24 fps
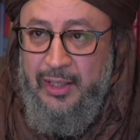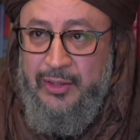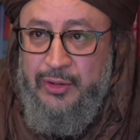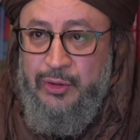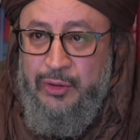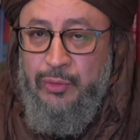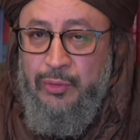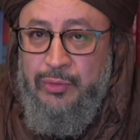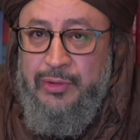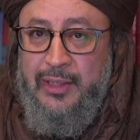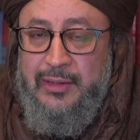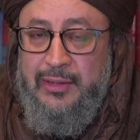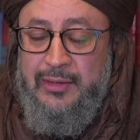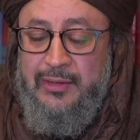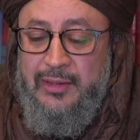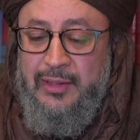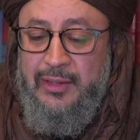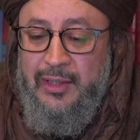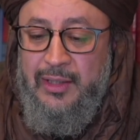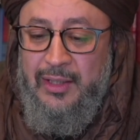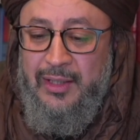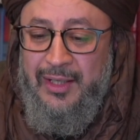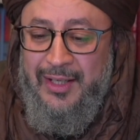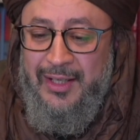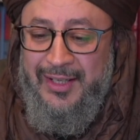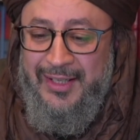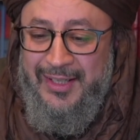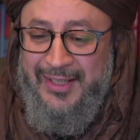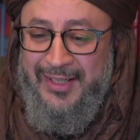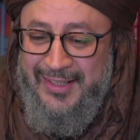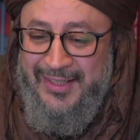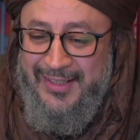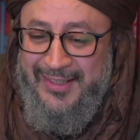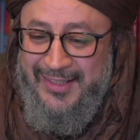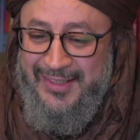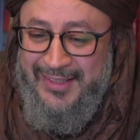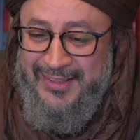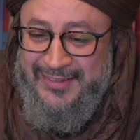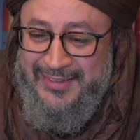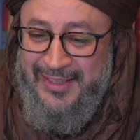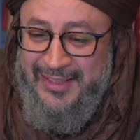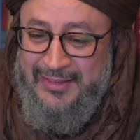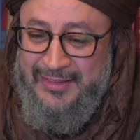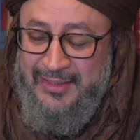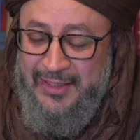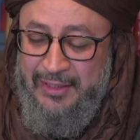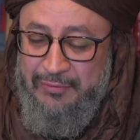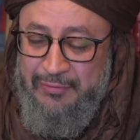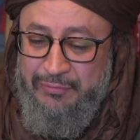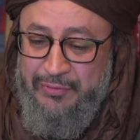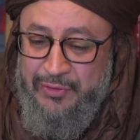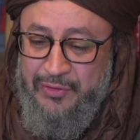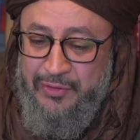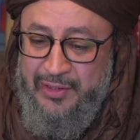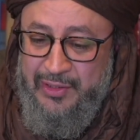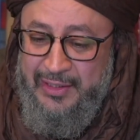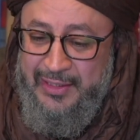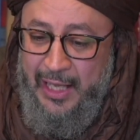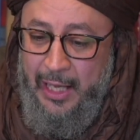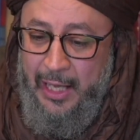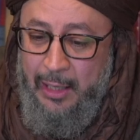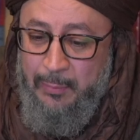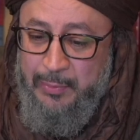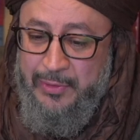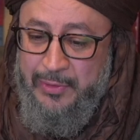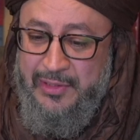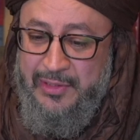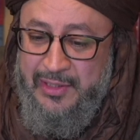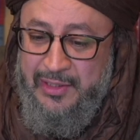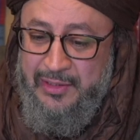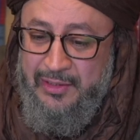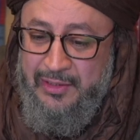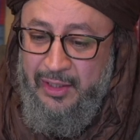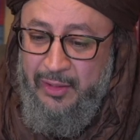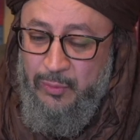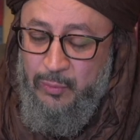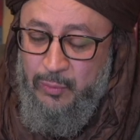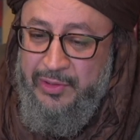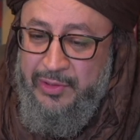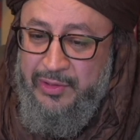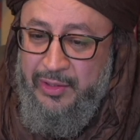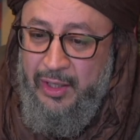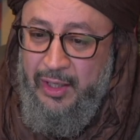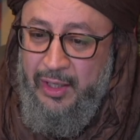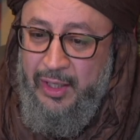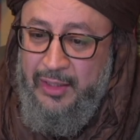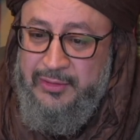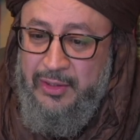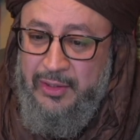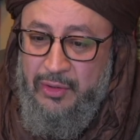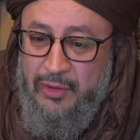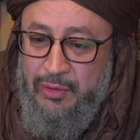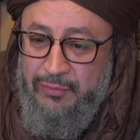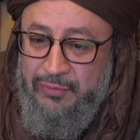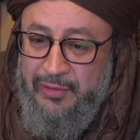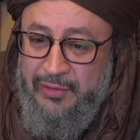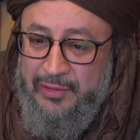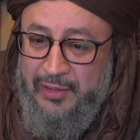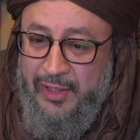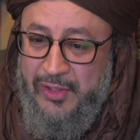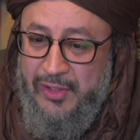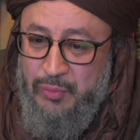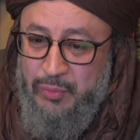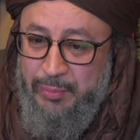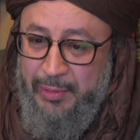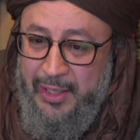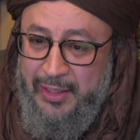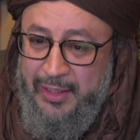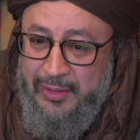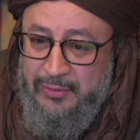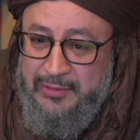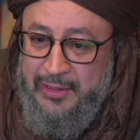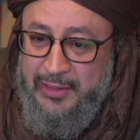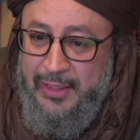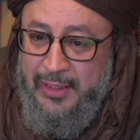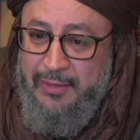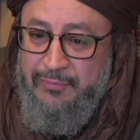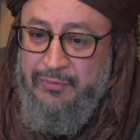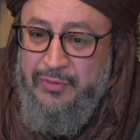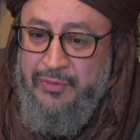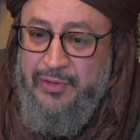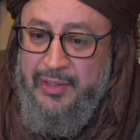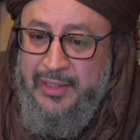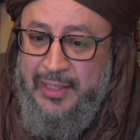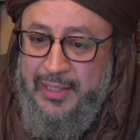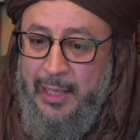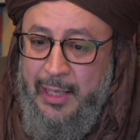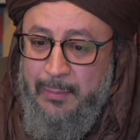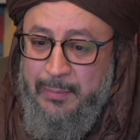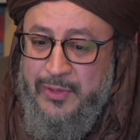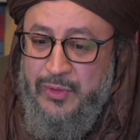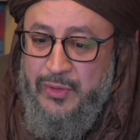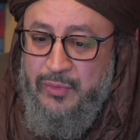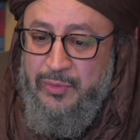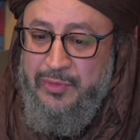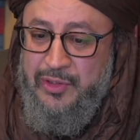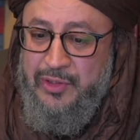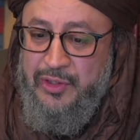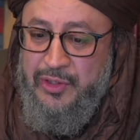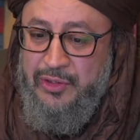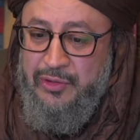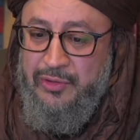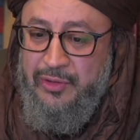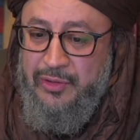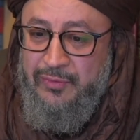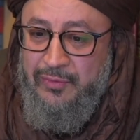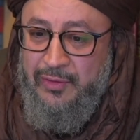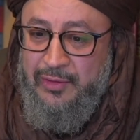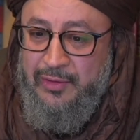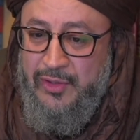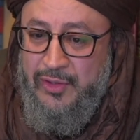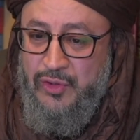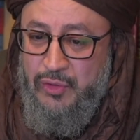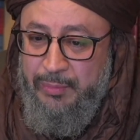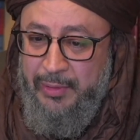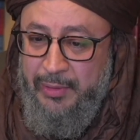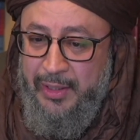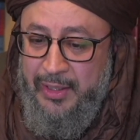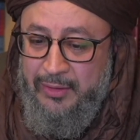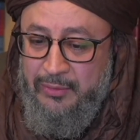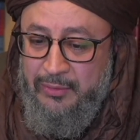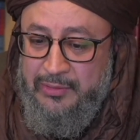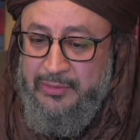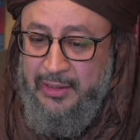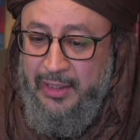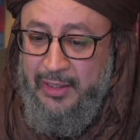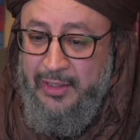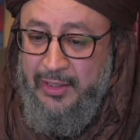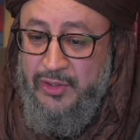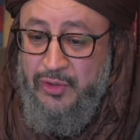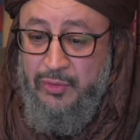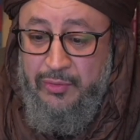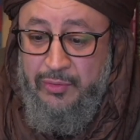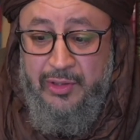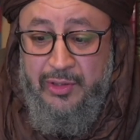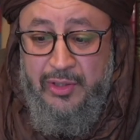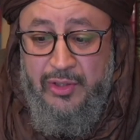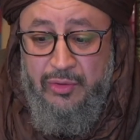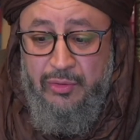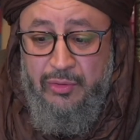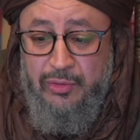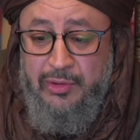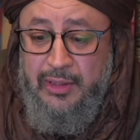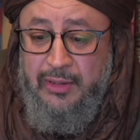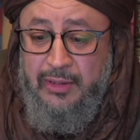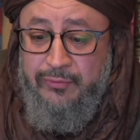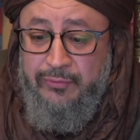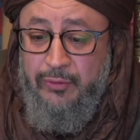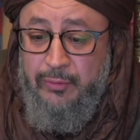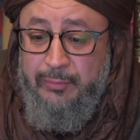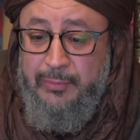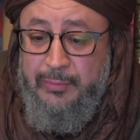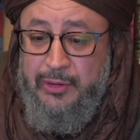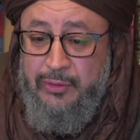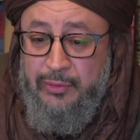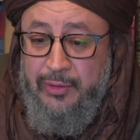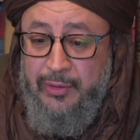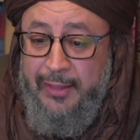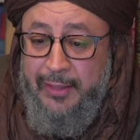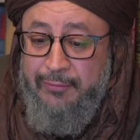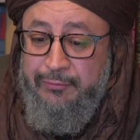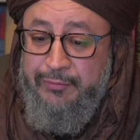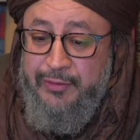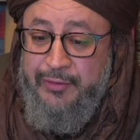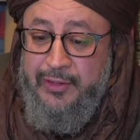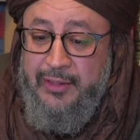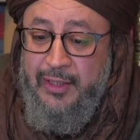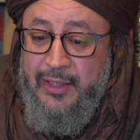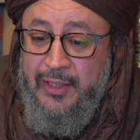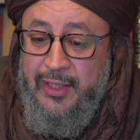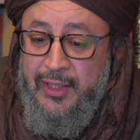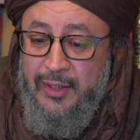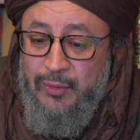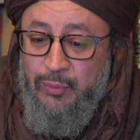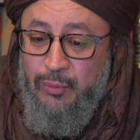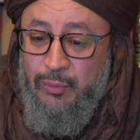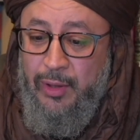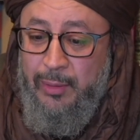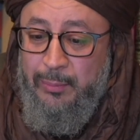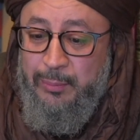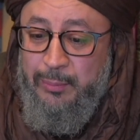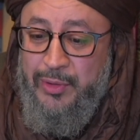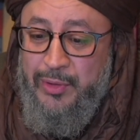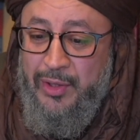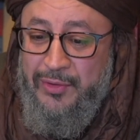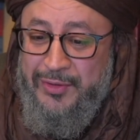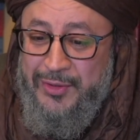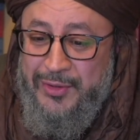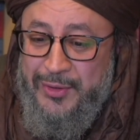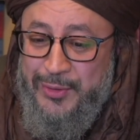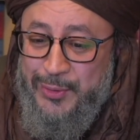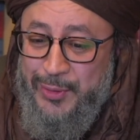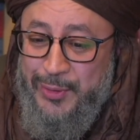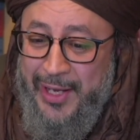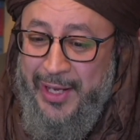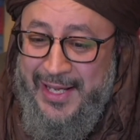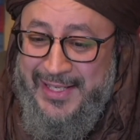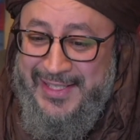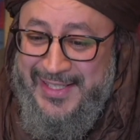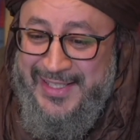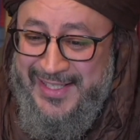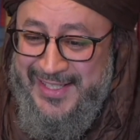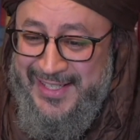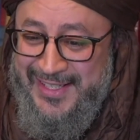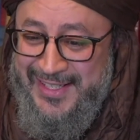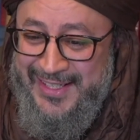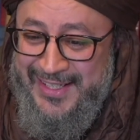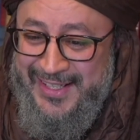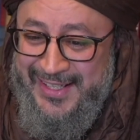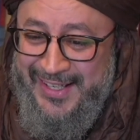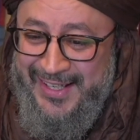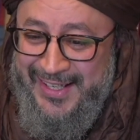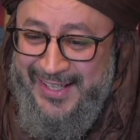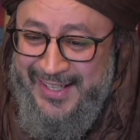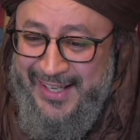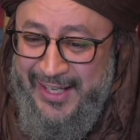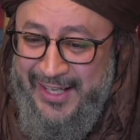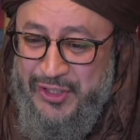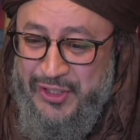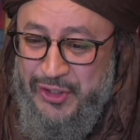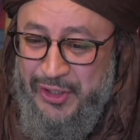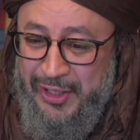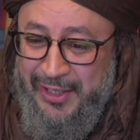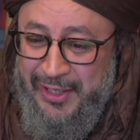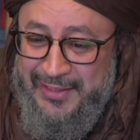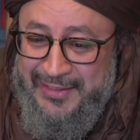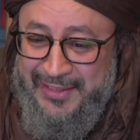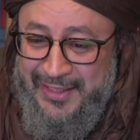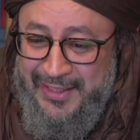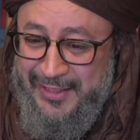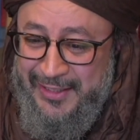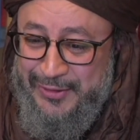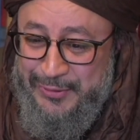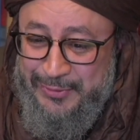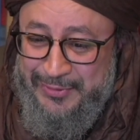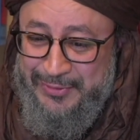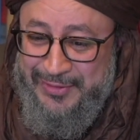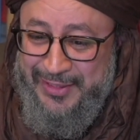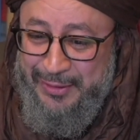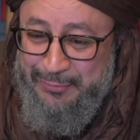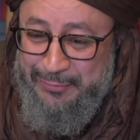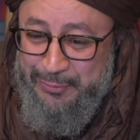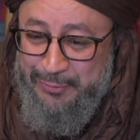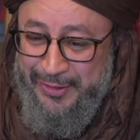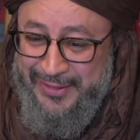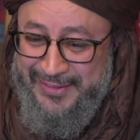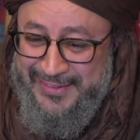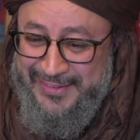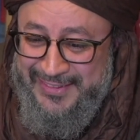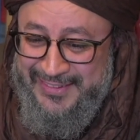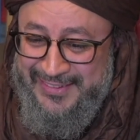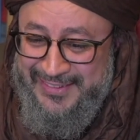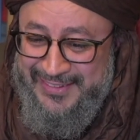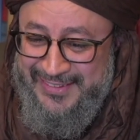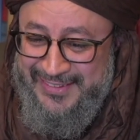know that everything happens with the qadr of Allah subhanahu wa ta'ala. Everything happens with the decree of Allah subhanahu wa ta'ala. So there is no need for me to envy one brother who has a child and I don't have one.